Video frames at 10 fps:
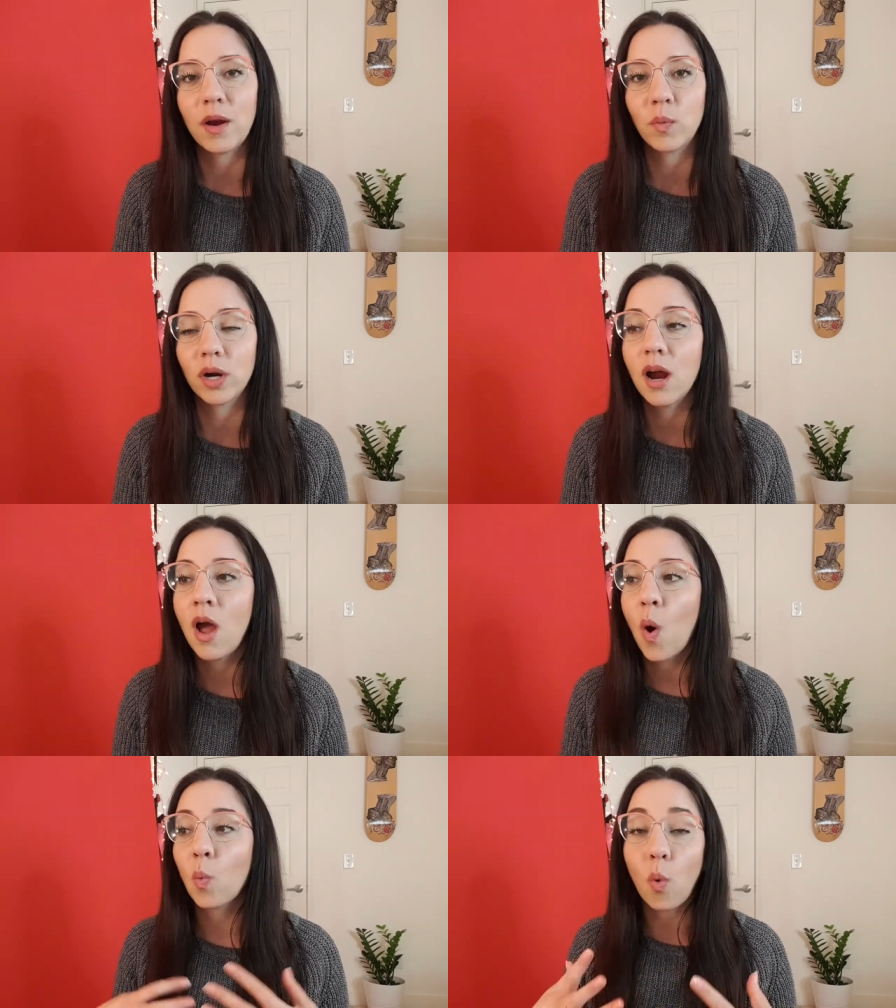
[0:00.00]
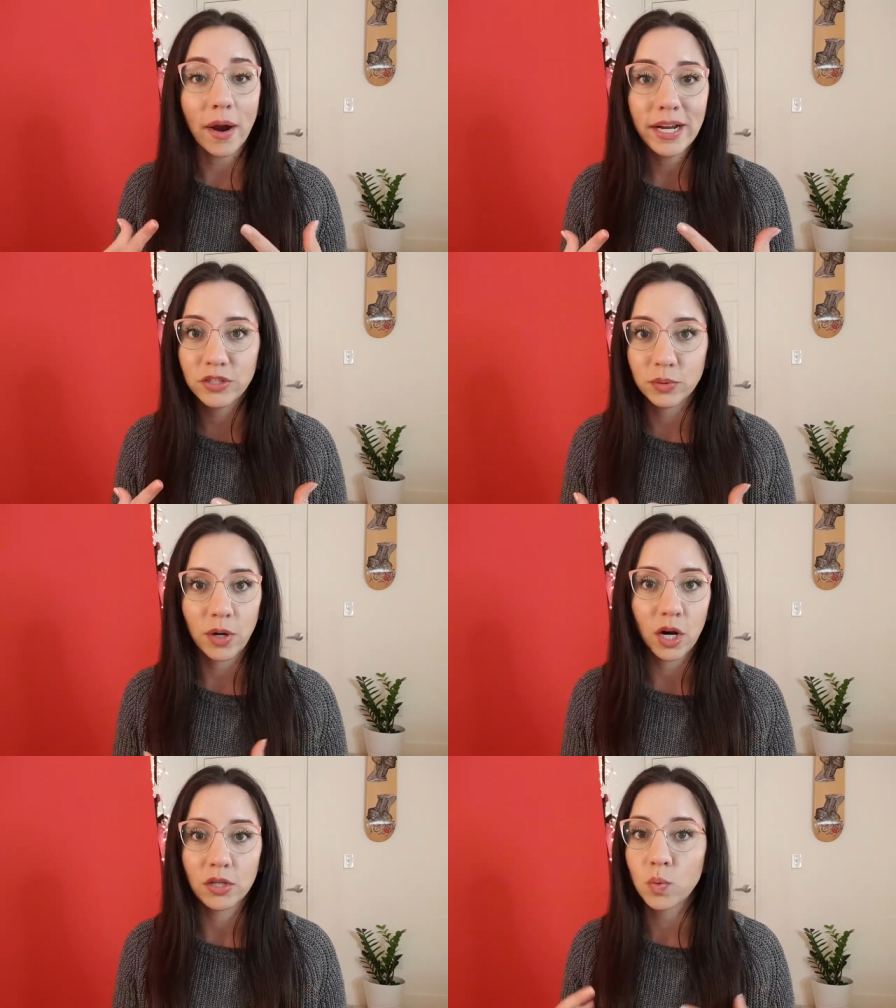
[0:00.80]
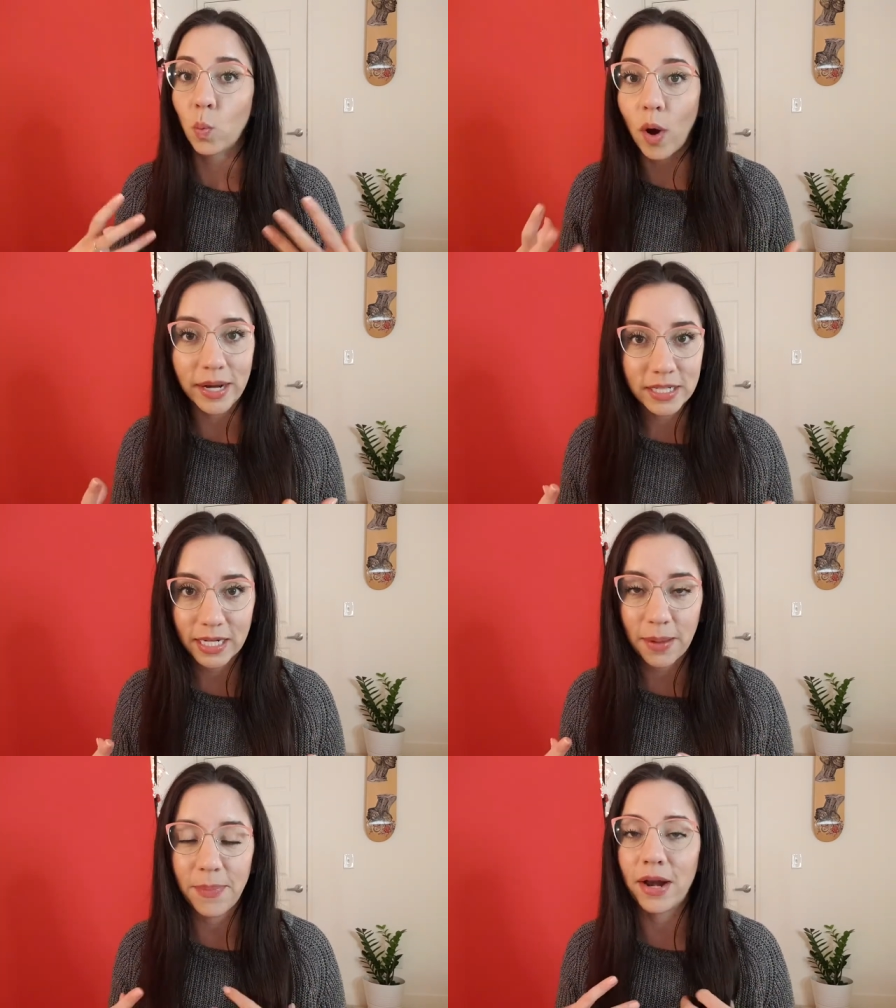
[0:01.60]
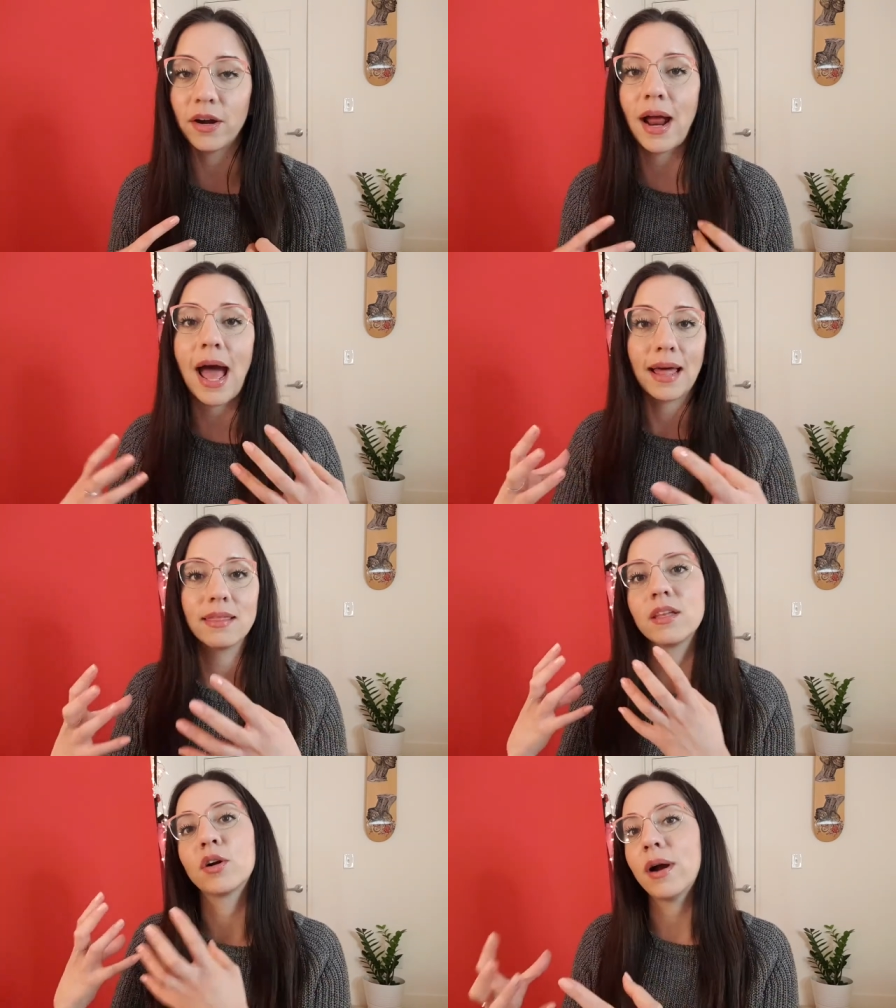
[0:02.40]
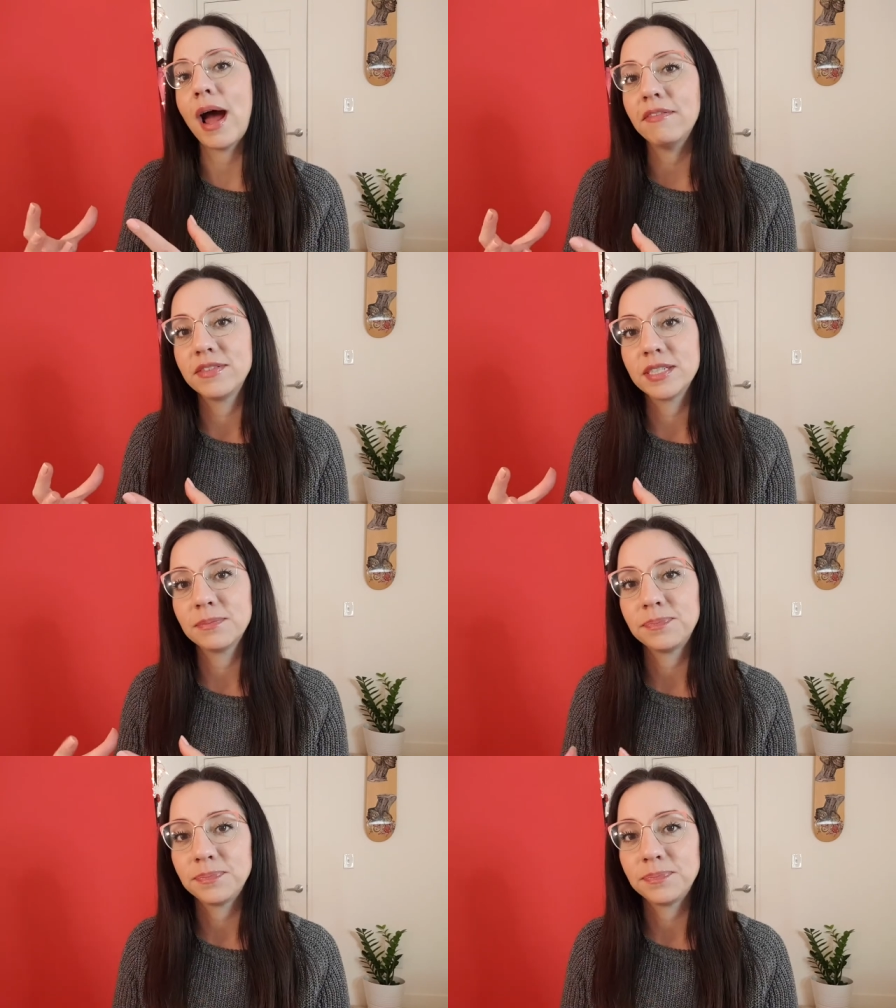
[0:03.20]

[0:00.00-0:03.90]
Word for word: and were wanting to rehearse, wanting to get better at the craft.